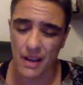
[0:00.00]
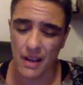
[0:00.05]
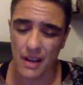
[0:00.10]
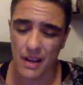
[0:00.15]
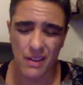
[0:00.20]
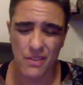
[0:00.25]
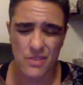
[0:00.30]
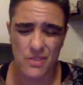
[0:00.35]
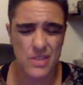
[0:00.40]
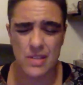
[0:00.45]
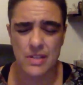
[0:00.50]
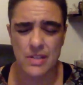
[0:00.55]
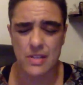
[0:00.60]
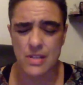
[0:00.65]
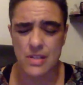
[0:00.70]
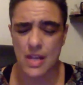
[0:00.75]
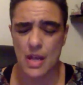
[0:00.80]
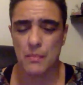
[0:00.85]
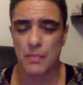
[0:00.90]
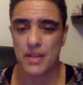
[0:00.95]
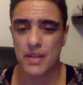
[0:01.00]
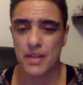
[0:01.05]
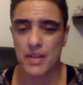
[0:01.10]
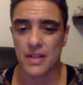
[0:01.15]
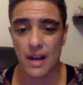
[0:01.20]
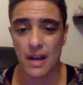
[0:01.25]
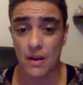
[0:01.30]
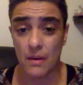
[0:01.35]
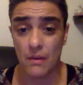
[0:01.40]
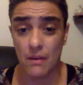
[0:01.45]
don't see this happening
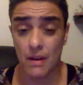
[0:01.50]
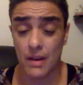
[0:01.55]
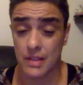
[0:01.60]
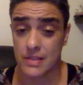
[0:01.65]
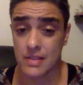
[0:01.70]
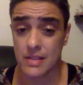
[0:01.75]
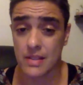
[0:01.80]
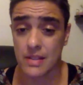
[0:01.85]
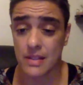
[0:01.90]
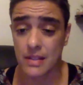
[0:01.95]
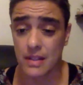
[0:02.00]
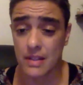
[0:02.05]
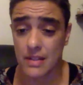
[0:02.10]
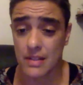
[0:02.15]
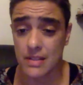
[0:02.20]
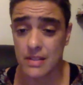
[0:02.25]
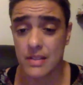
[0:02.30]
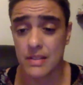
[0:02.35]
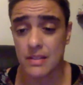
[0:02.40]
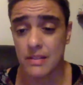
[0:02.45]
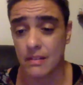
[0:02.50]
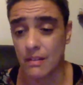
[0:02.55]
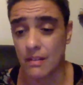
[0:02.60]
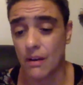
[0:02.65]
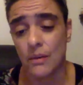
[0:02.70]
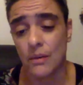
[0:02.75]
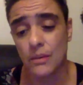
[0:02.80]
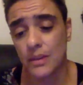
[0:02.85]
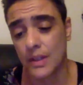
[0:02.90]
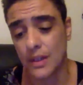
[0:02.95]
now. I see
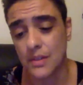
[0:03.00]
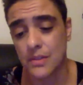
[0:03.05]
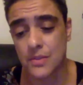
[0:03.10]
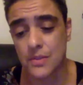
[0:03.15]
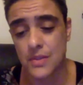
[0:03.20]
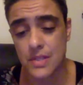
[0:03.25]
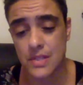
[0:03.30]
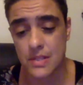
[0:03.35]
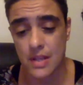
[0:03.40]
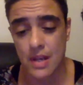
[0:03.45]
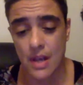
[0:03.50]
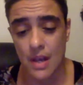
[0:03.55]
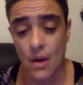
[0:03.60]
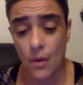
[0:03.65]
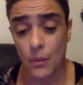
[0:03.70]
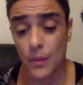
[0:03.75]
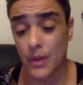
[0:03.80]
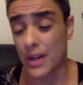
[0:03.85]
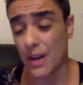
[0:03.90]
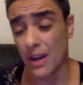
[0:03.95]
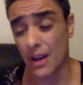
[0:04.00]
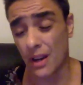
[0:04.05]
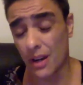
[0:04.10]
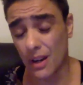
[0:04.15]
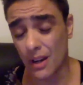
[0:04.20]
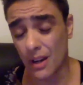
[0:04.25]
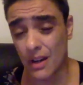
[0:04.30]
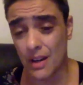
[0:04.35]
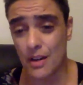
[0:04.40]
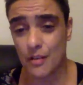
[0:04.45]
all the countries with a
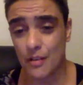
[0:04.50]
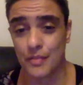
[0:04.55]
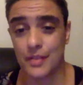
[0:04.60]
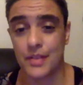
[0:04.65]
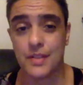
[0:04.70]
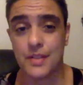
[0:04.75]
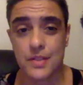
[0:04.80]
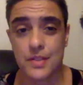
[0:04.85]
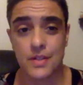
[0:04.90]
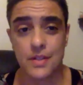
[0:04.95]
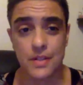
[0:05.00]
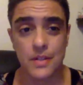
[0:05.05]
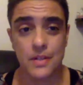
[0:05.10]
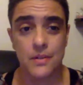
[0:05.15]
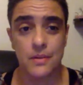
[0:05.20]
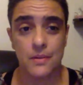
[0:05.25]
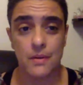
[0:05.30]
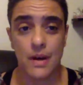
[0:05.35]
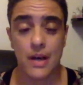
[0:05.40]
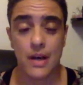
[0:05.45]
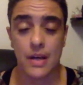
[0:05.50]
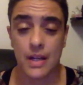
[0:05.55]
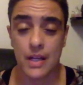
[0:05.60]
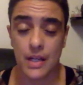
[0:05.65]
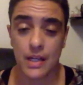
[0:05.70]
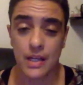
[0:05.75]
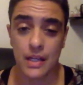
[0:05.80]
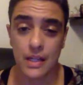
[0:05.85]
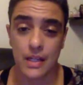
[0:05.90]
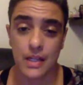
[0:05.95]
lot of internal
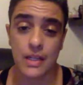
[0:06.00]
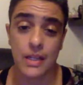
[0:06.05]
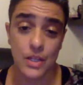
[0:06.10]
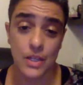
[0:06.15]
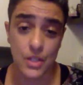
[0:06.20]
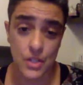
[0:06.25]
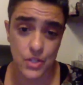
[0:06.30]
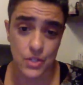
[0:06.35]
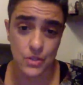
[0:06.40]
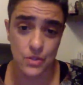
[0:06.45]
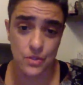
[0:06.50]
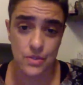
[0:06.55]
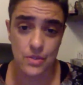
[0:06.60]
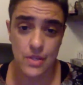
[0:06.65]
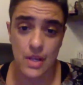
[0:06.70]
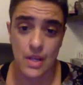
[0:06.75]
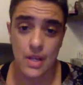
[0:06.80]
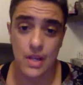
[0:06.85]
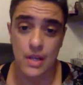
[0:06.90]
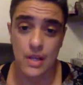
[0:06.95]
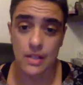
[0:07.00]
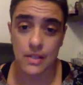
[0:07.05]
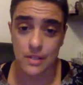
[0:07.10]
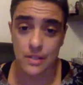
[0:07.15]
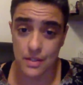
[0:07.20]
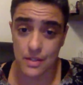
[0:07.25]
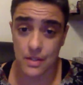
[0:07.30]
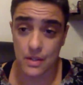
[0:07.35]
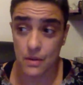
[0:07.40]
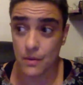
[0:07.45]
issues,
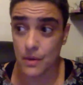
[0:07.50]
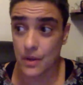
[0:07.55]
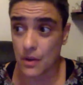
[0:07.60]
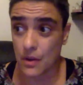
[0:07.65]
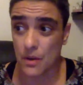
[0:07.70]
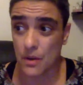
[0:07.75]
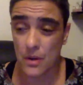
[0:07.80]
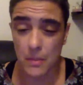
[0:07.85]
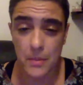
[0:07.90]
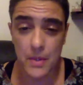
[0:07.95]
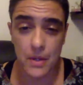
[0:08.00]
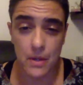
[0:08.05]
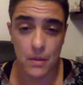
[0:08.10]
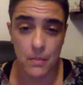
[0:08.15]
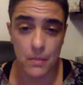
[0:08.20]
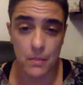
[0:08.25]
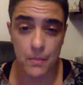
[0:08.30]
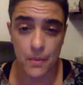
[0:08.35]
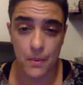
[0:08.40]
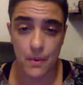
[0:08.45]
internal economical